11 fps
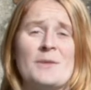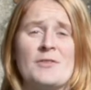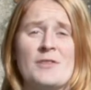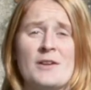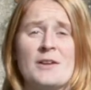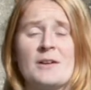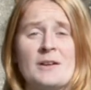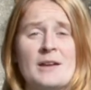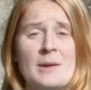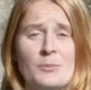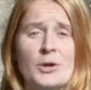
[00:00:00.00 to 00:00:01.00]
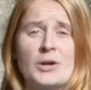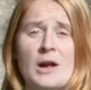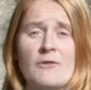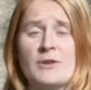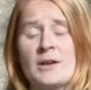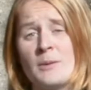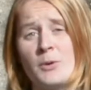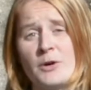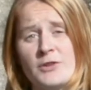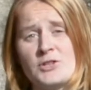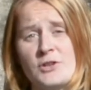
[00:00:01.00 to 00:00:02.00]
the input of
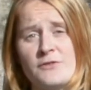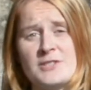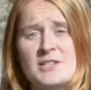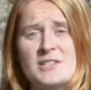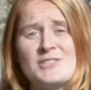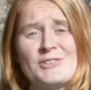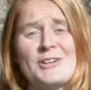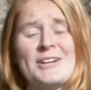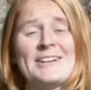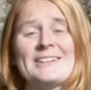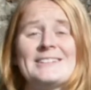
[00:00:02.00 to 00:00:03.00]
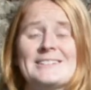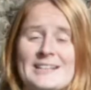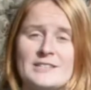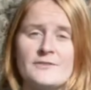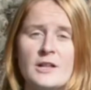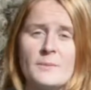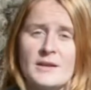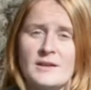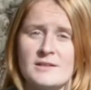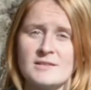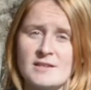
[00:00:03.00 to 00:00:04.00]
impervious surfaces during land development
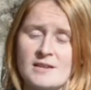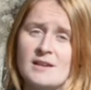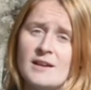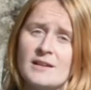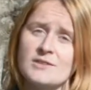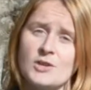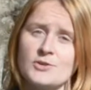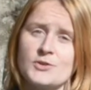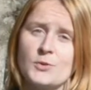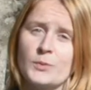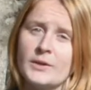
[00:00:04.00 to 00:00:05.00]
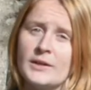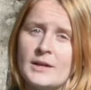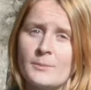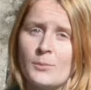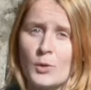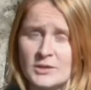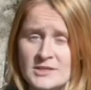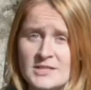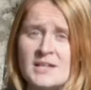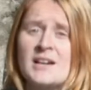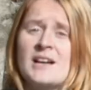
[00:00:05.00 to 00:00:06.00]
is key, and it's also really
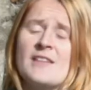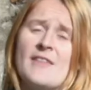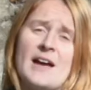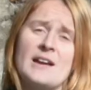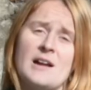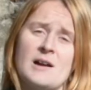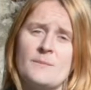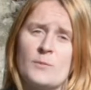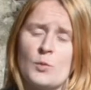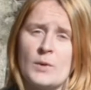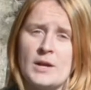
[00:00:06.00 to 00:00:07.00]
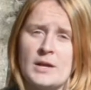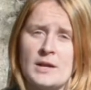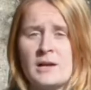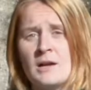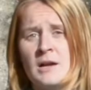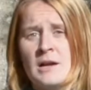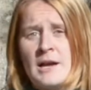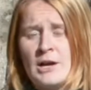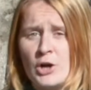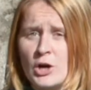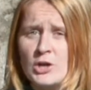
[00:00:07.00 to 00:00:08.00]
important that we
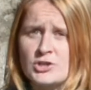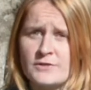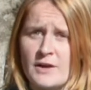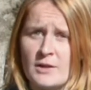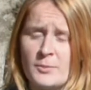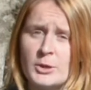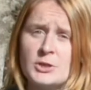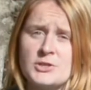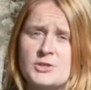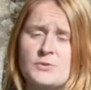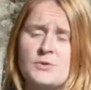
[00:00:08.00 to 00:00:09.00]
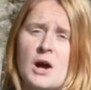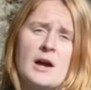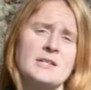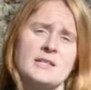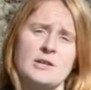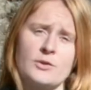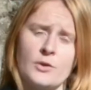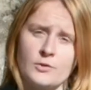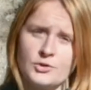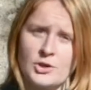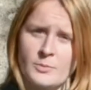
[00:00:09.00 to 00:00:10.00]
encourage developers to not
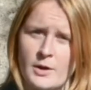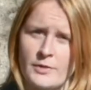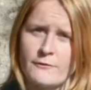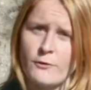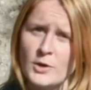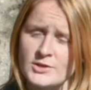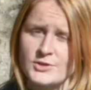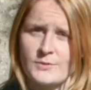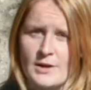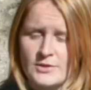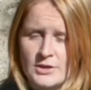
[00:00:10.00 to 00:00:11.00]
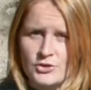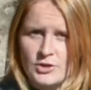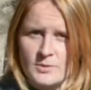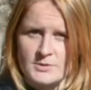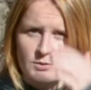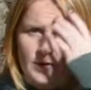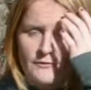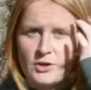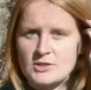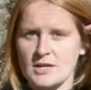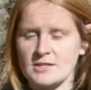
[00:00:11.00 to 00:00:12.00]
encroach upon the forests surrounding streams and
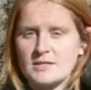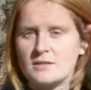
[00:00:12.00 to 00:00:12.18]
rivers, as